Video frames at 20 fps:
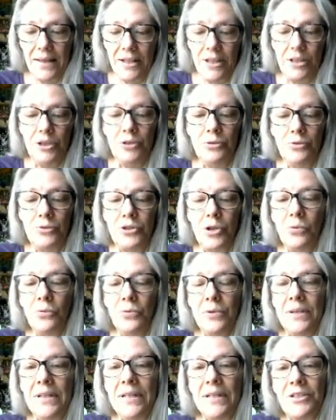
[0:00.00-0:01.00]
You
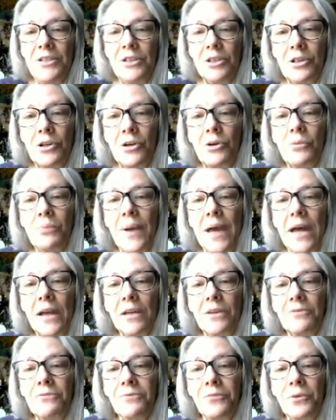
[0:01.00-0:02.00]
don't need to go back
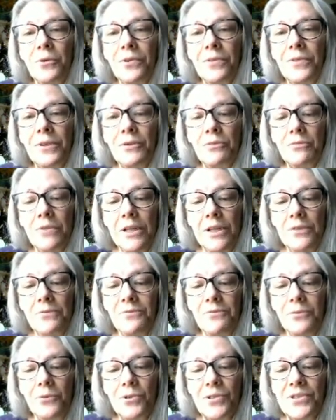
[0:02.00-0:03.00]
and forth and
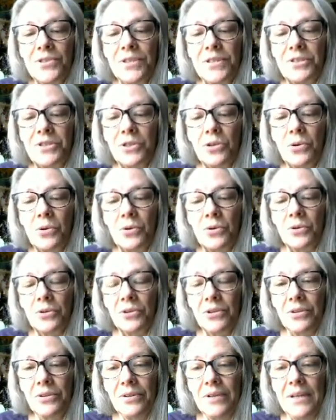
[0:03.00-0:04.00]
reinforce this
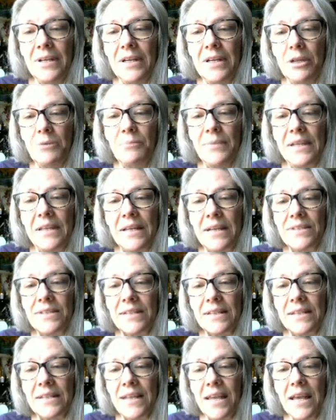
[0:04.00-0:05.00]
corner because
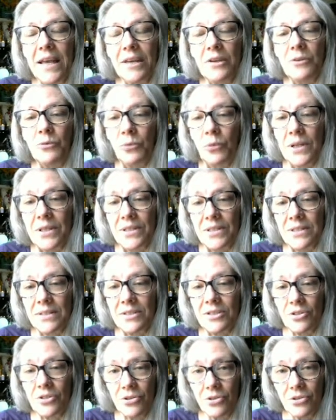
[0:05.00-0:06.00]
again, once
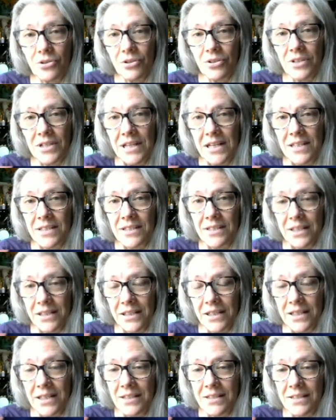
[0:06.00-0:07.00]
it's turned, it's going
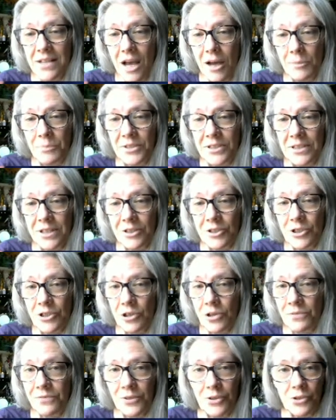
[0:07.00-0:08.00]
to get top stitched
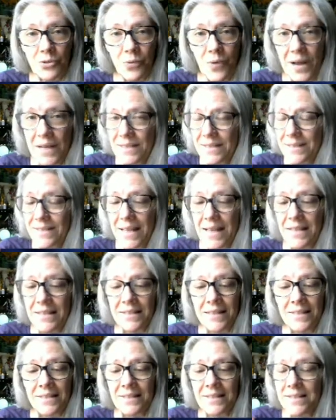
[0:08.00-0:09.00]
over twice. That
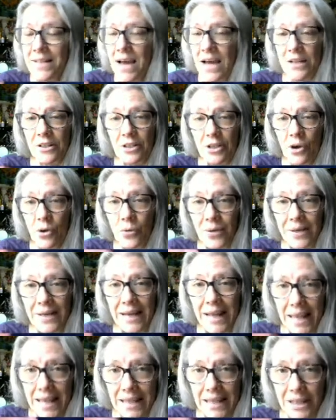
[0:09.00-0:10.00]
is not going
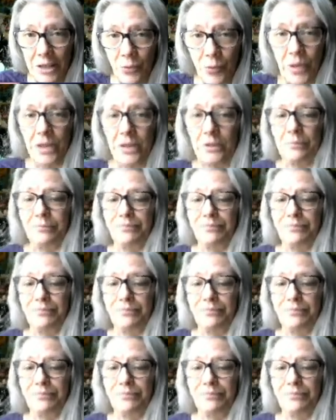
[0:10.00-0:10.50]
anywhere.